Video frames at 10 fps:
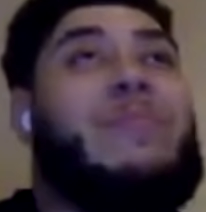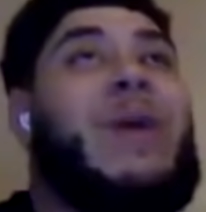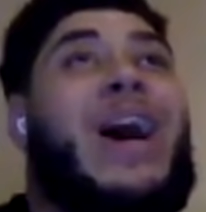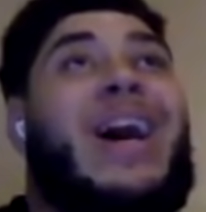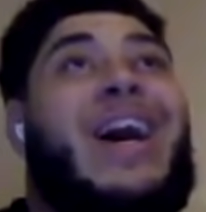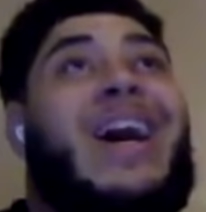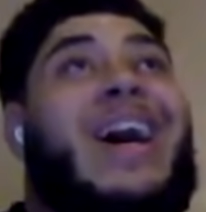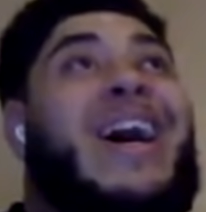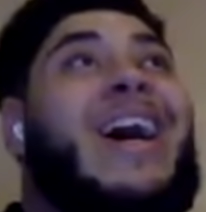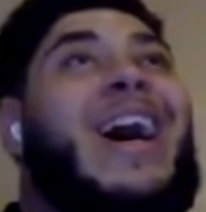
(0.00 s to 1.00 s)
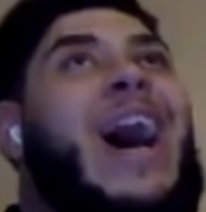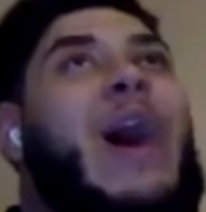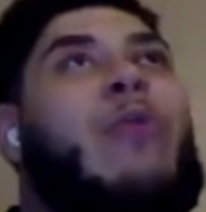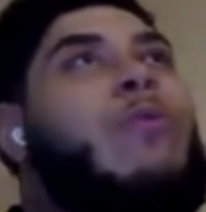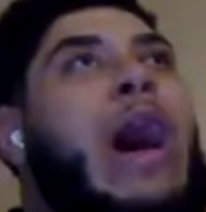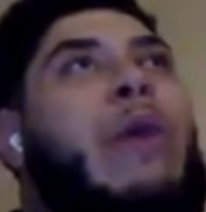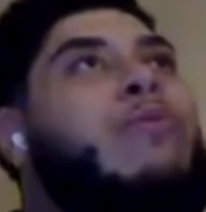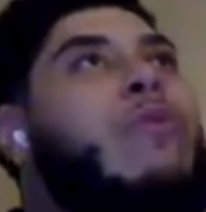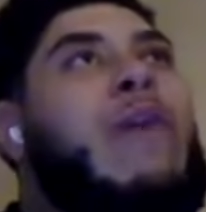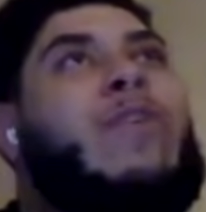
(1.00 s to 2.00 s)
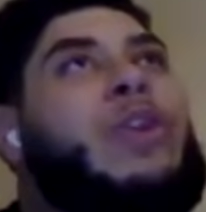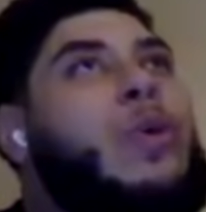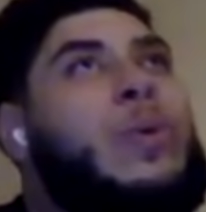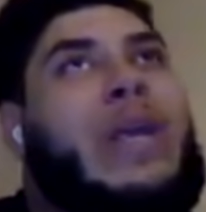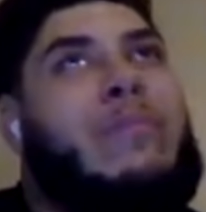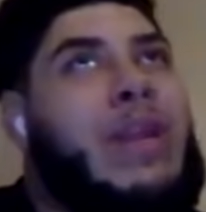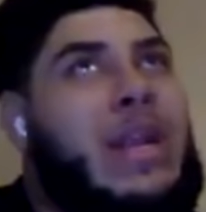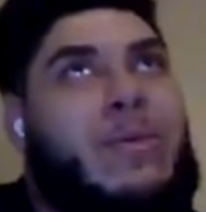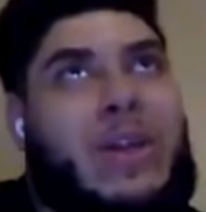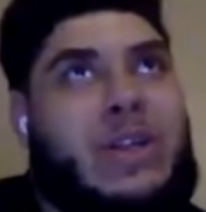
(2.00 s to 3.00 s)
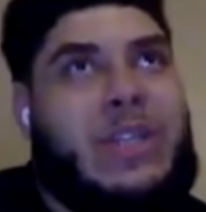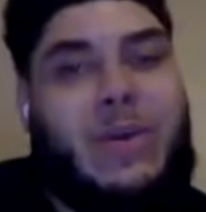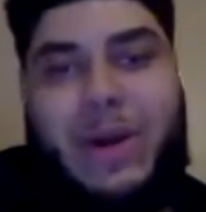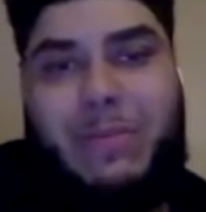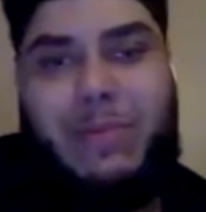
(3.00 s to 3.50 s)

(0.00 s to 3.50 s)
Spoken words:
but I'll rather do it with them than anyone else in the world.